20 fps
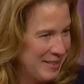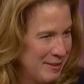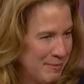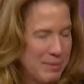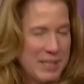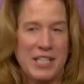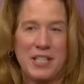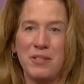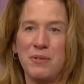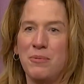
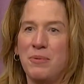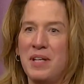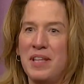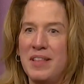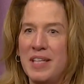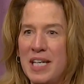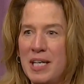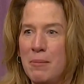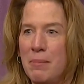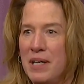Because when we
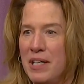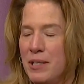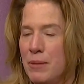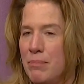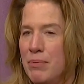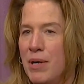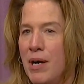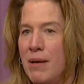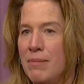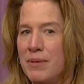think about the
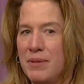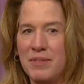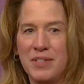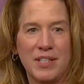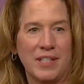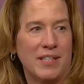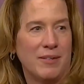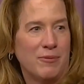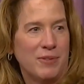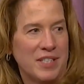problems
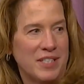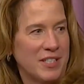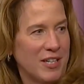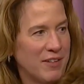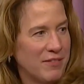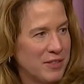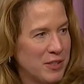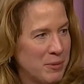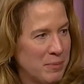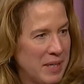that we
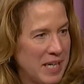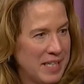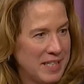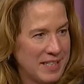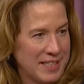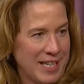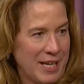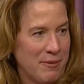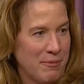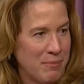solve in
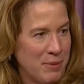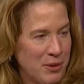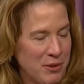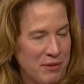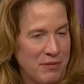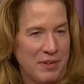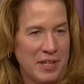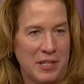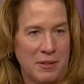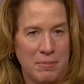humanity, that
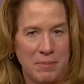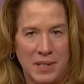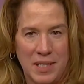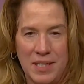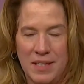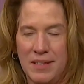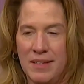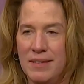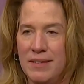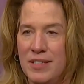motivated
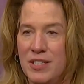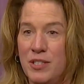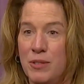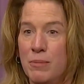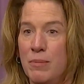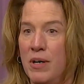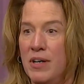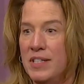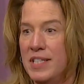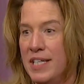me to do
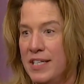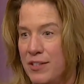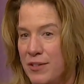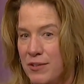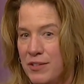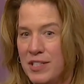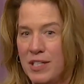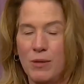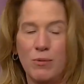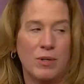Montai. It
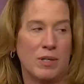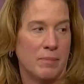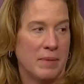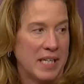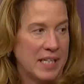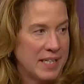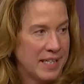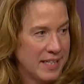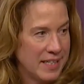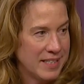turns out one of
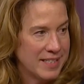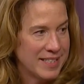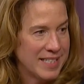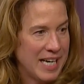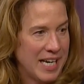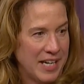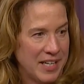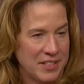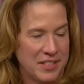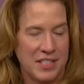my kids
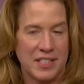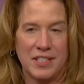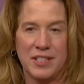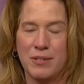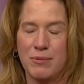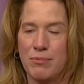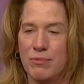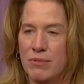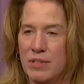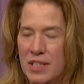has
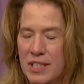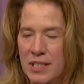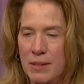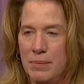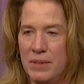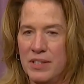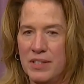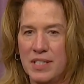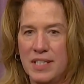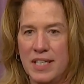this really
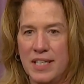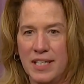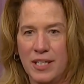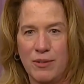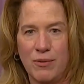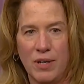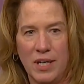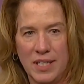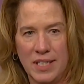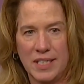debilitating
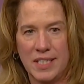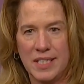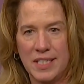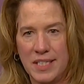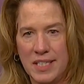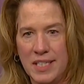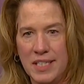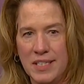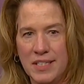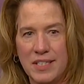chronic
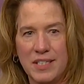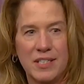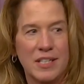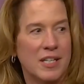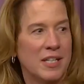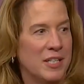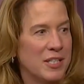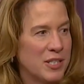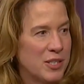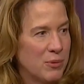disease
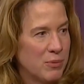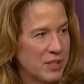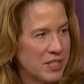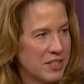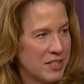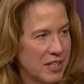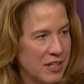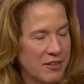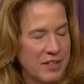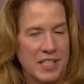to
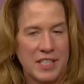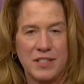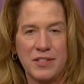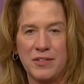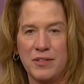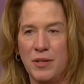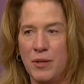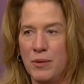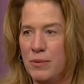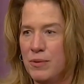which there
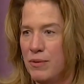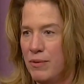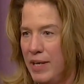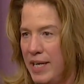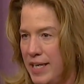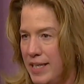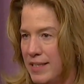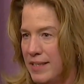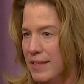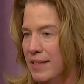is no
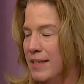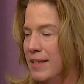great